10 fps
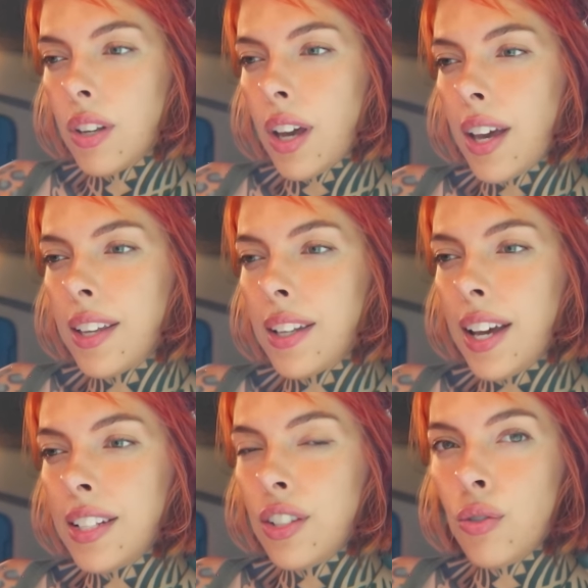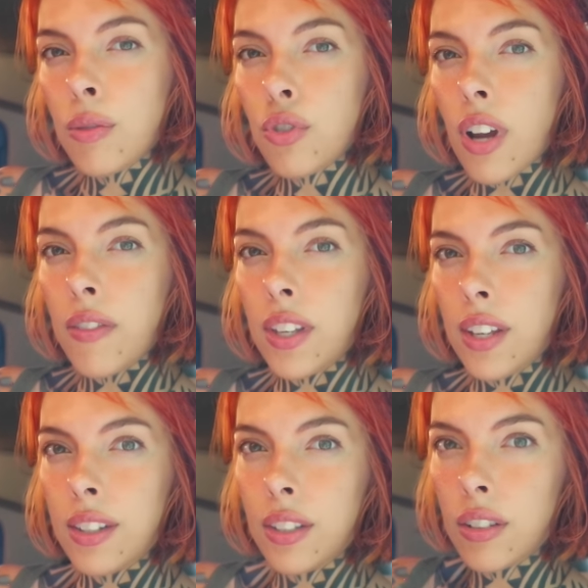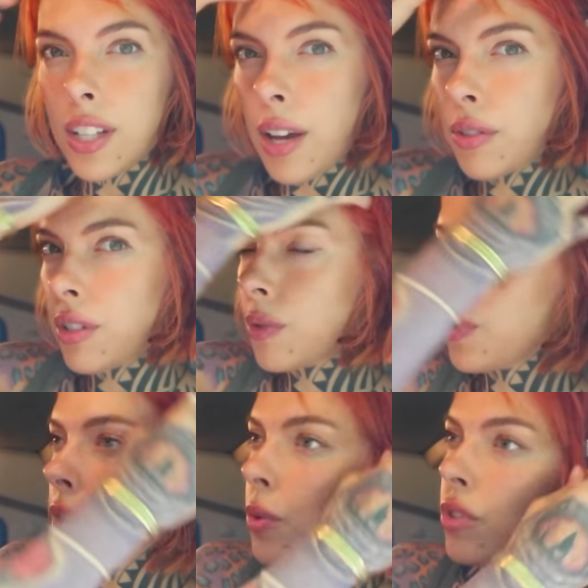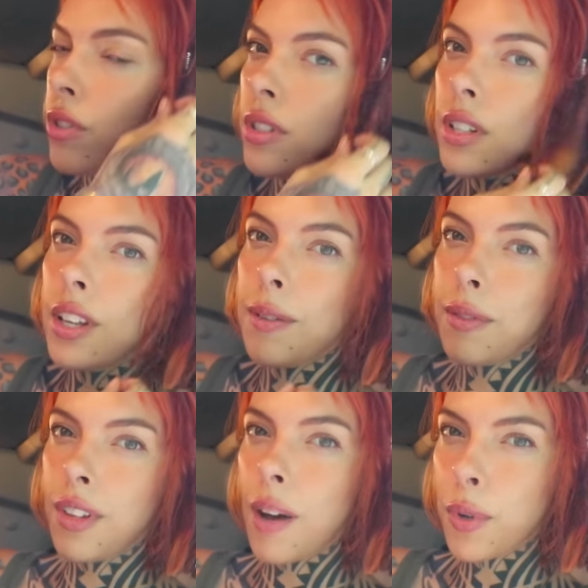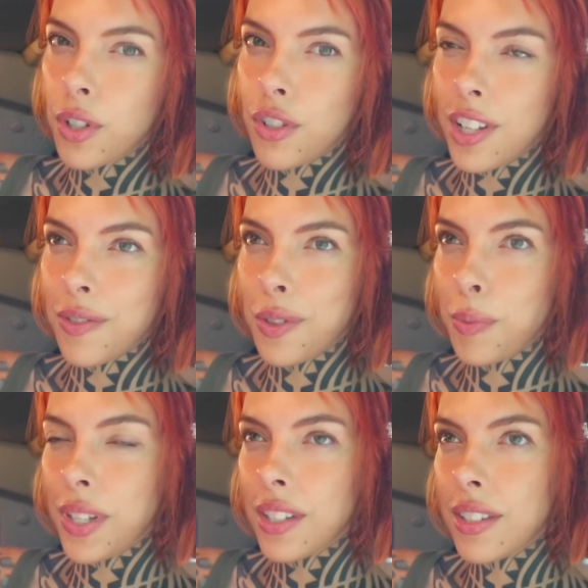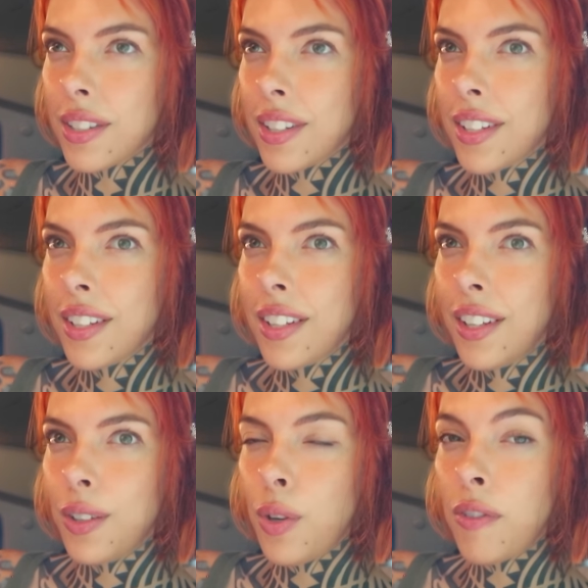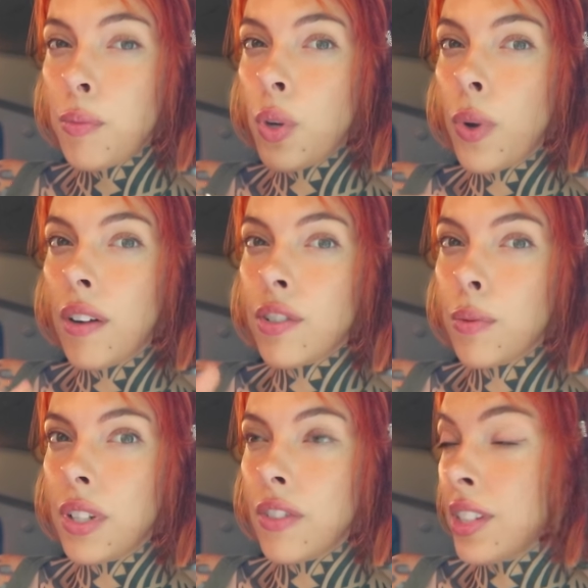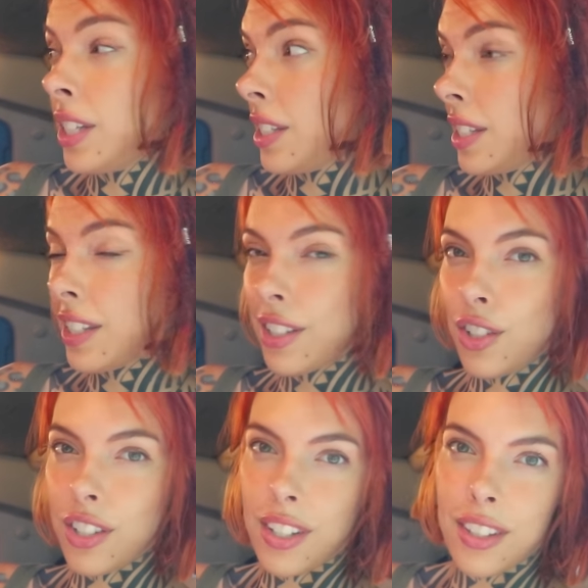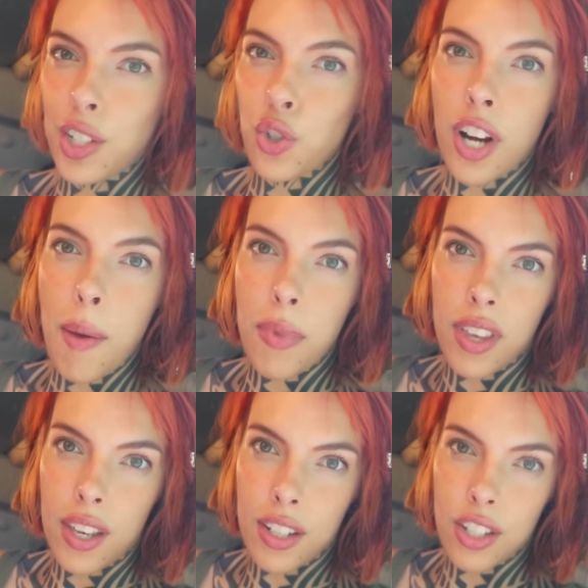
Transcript: I did do some driving in little towns as well, which is a lot more stressful because you have to be aware of so many different things, like just like the tram thing.